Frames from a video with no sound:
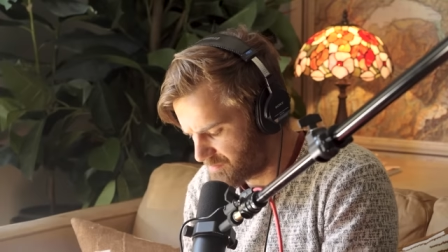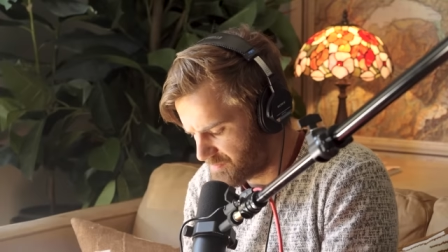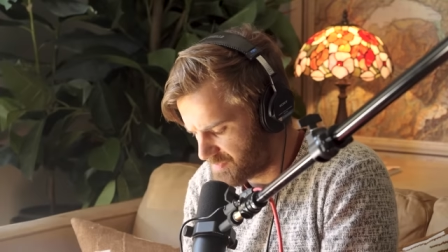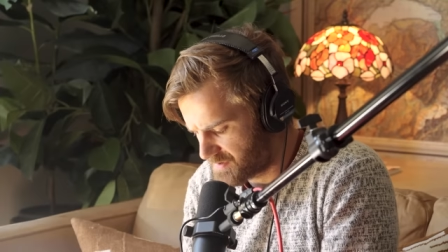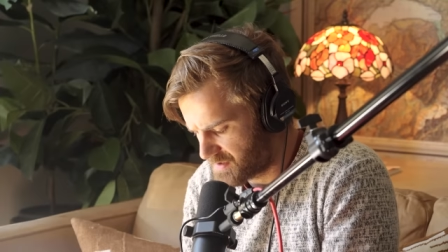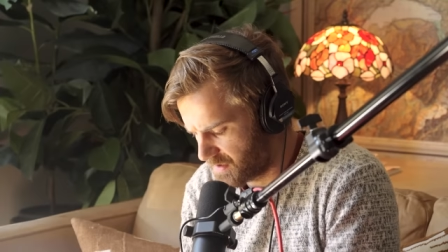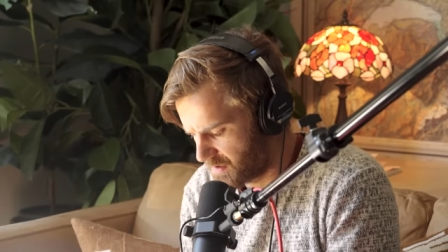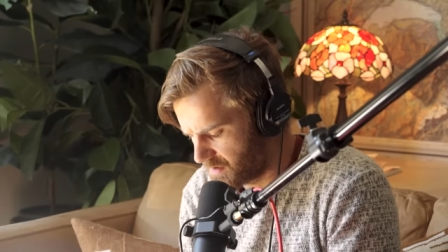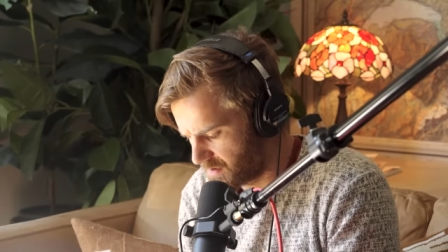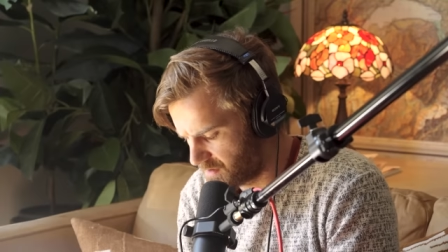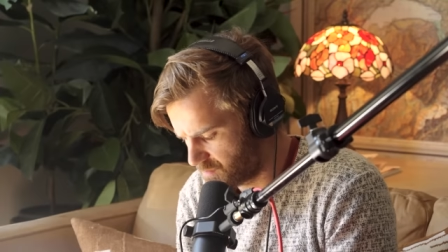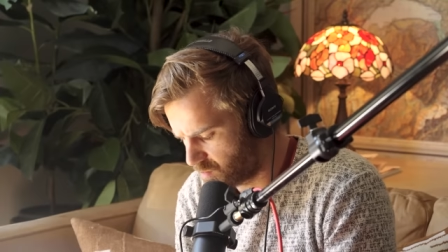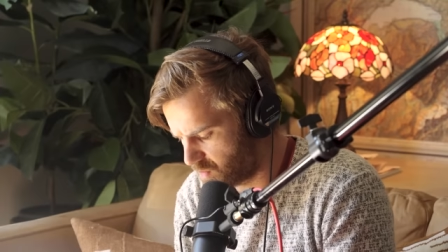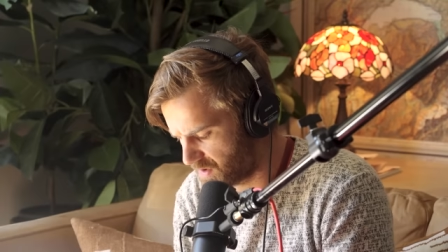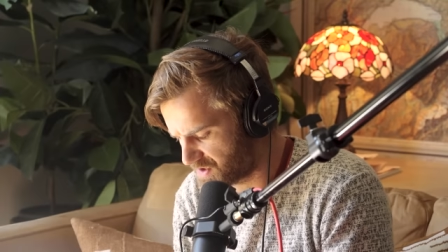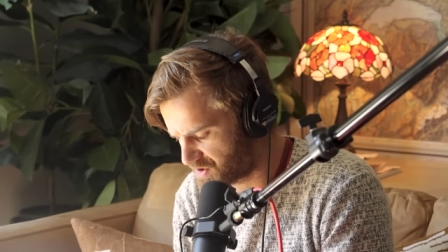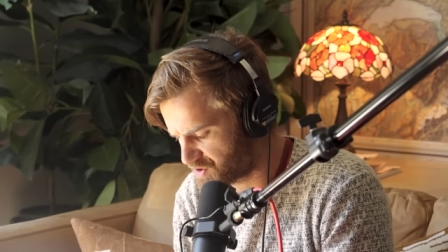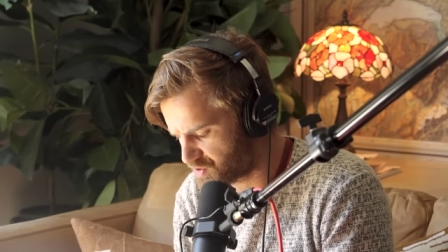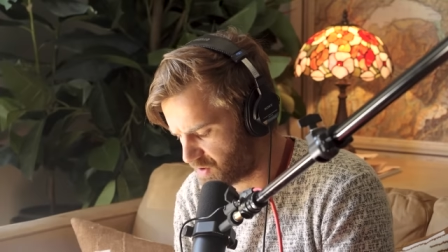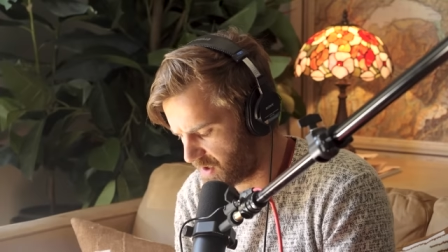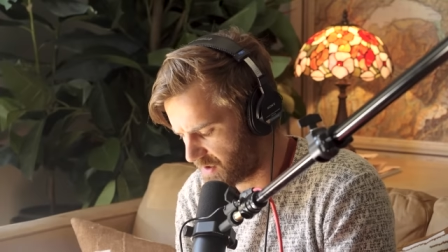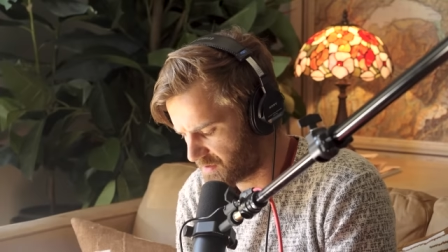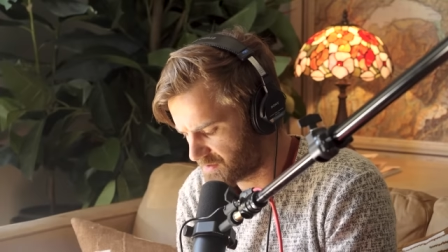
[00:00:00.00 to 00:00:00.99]
the
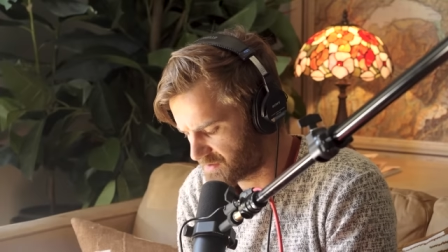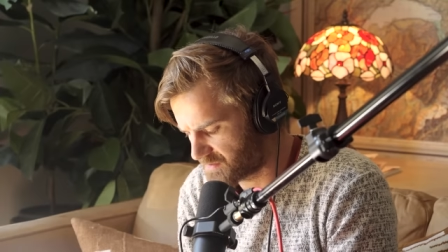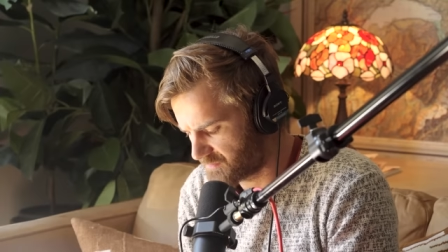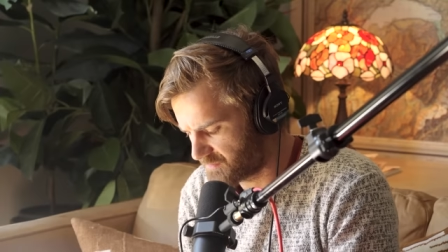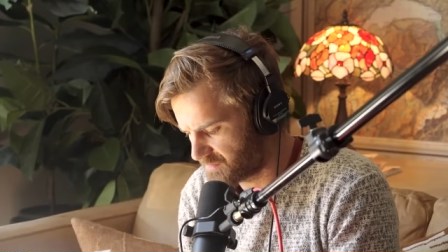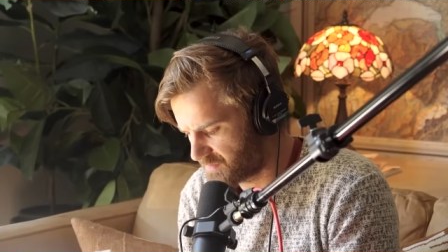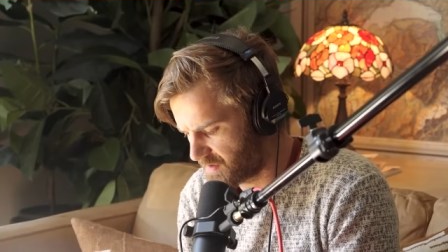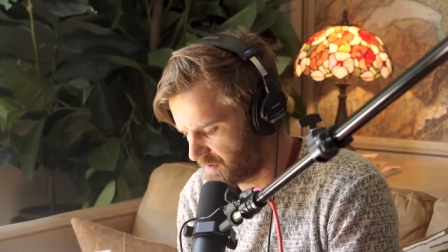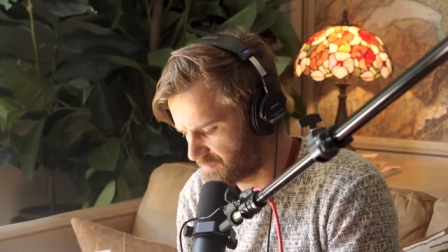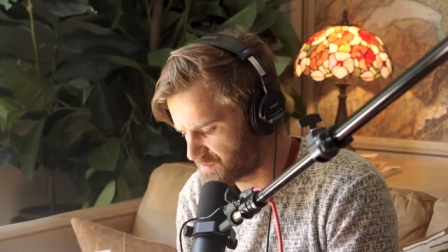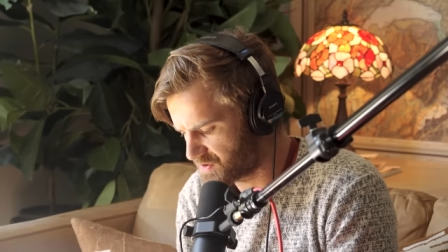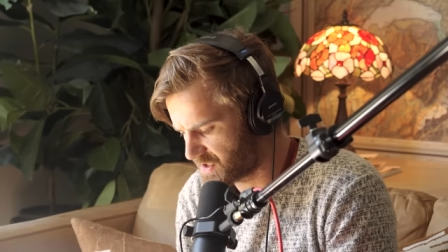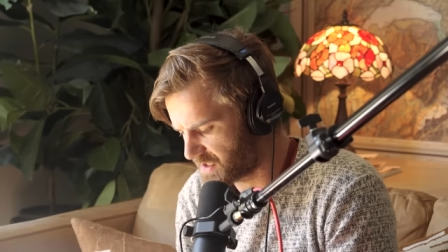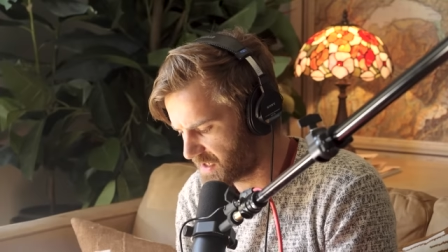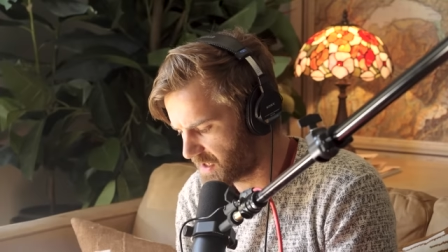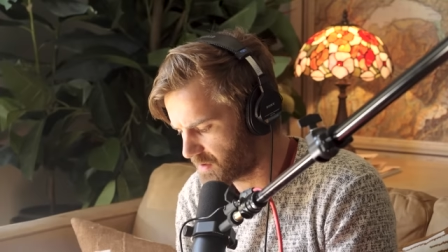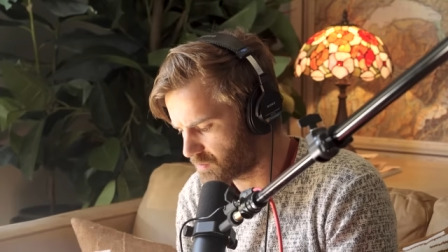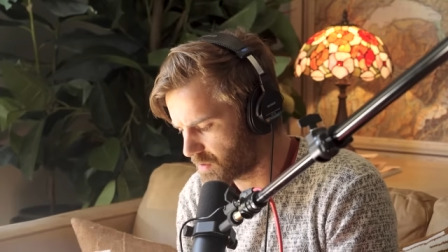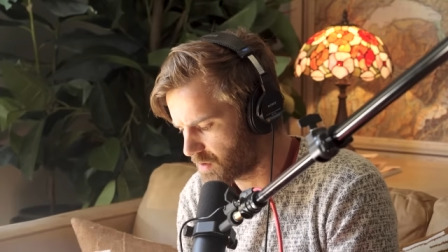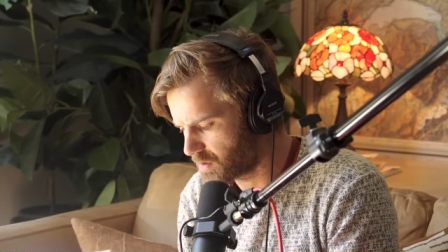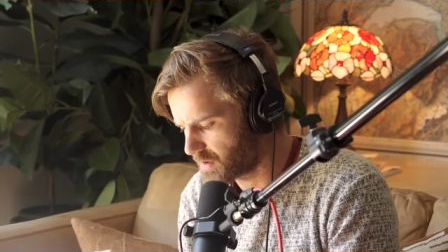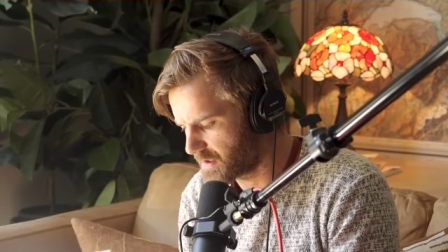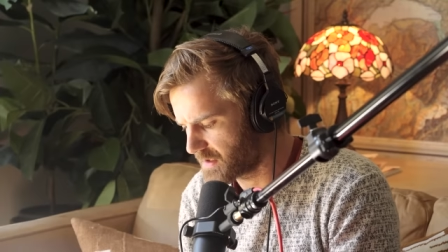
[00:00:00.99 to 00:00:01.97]
witch trials of, of J.K.
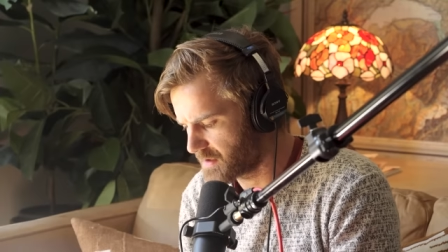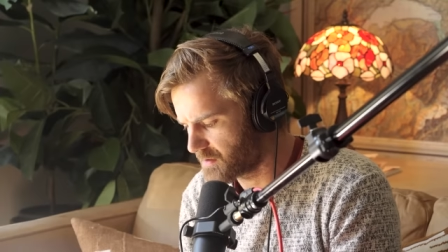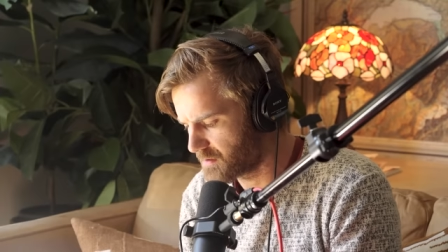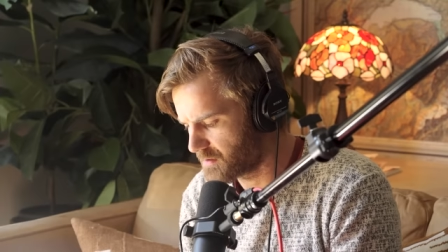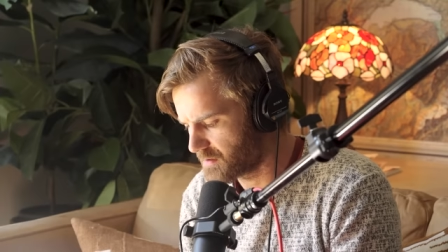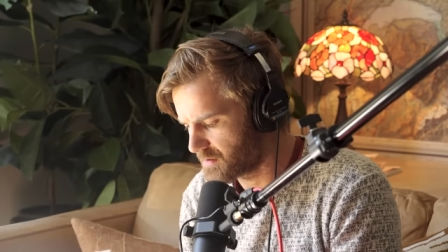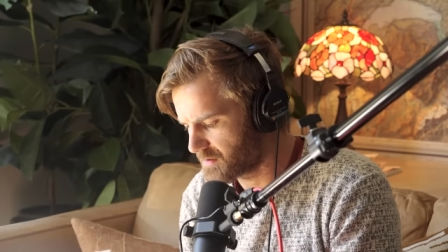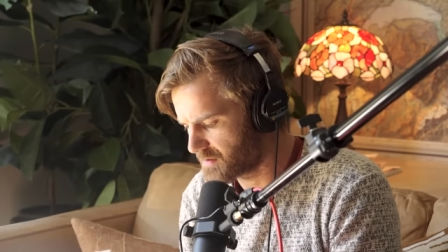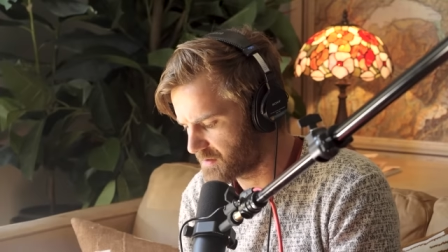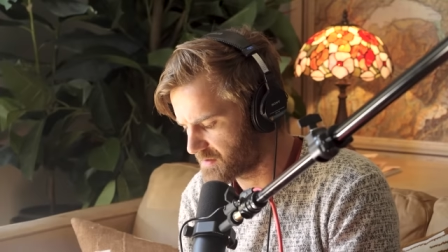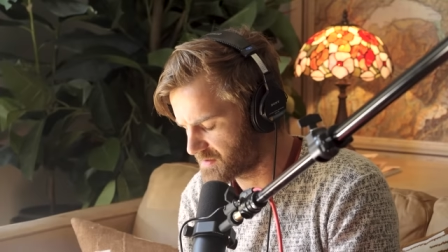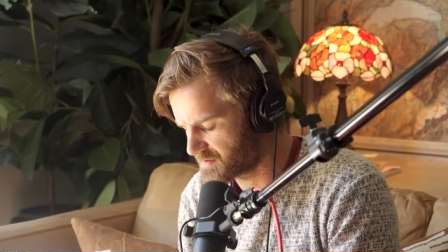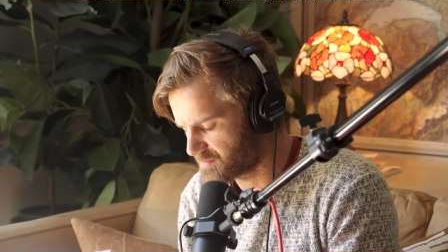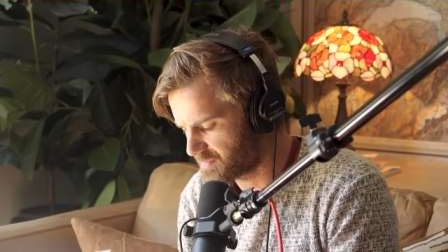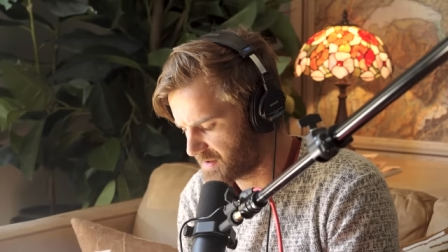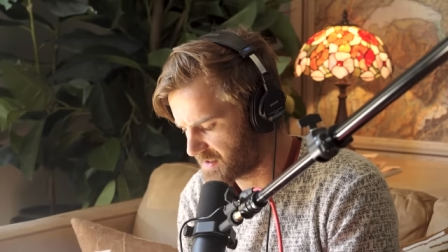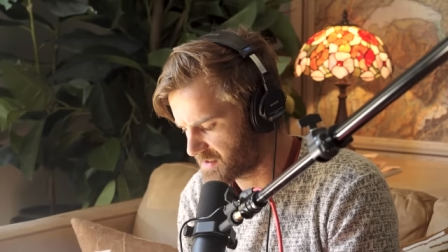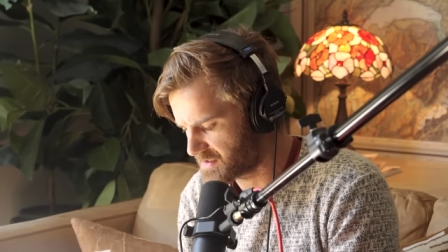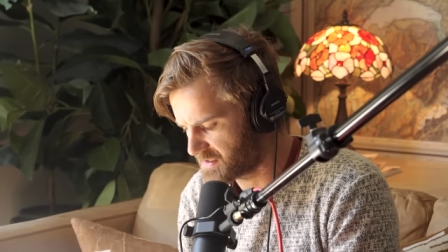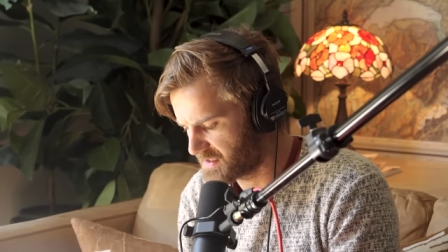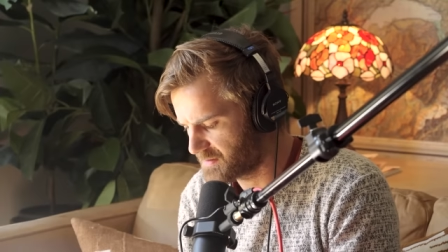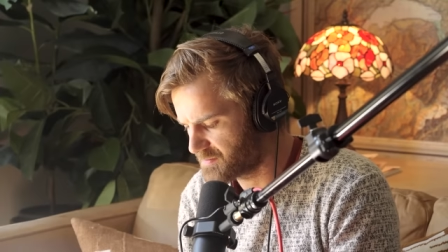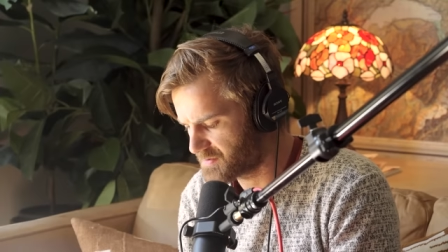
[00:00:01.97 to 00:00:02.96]
Rowling, this
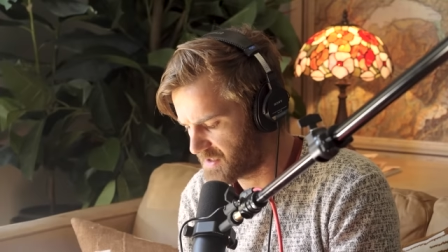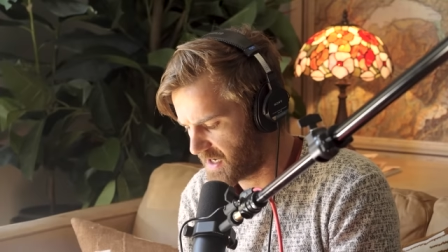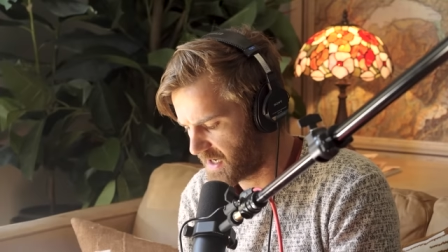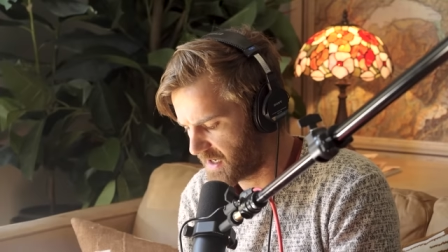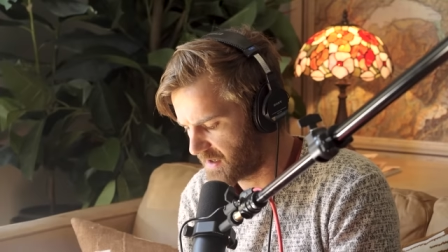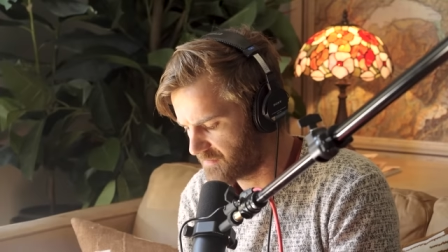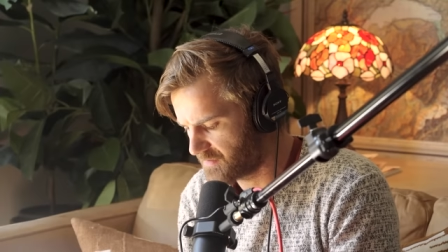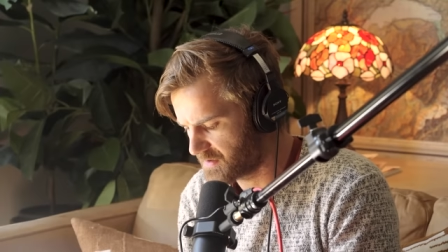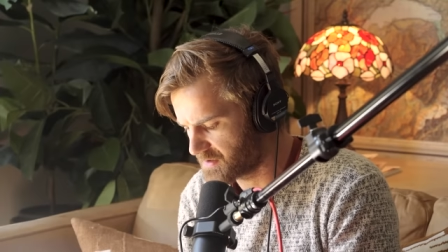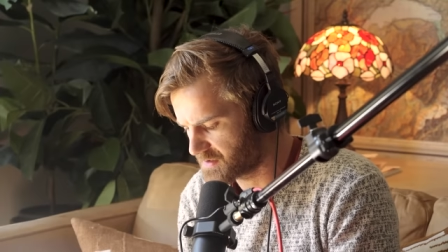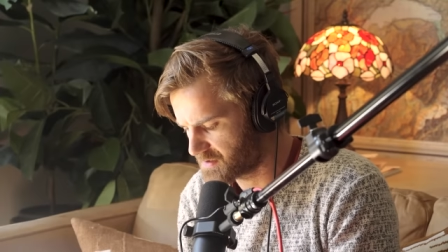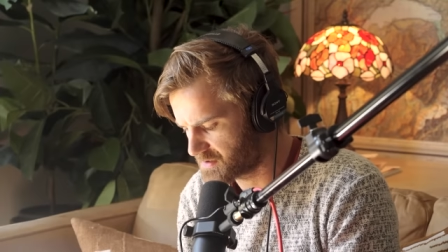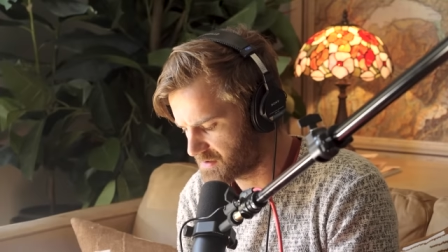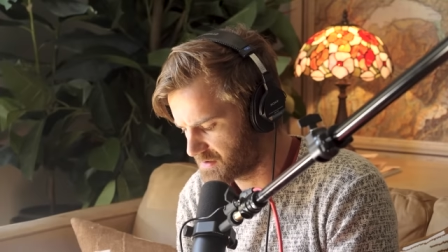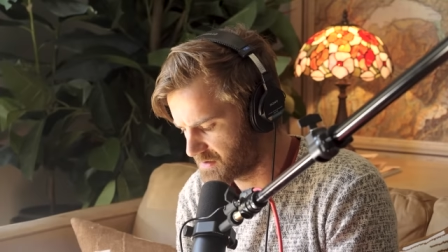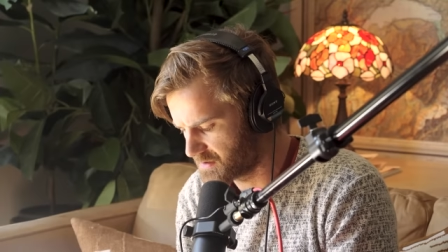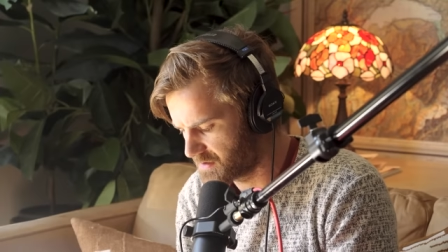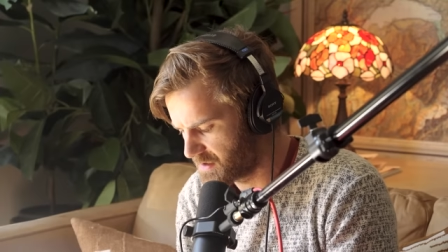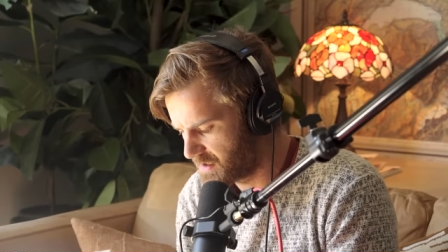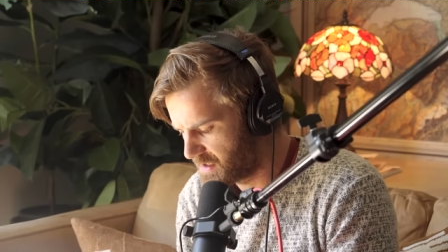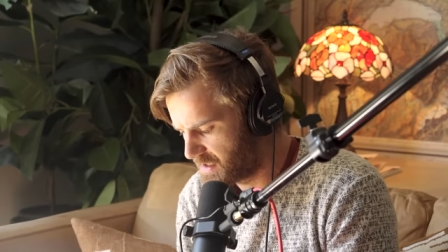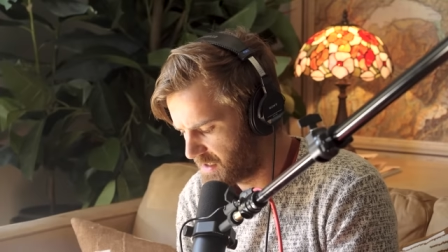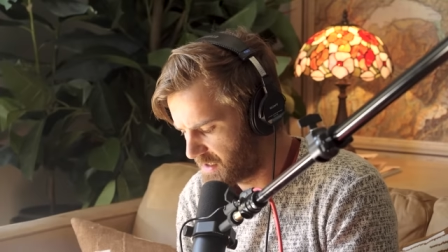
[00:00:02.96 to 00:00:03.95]
big deep dive into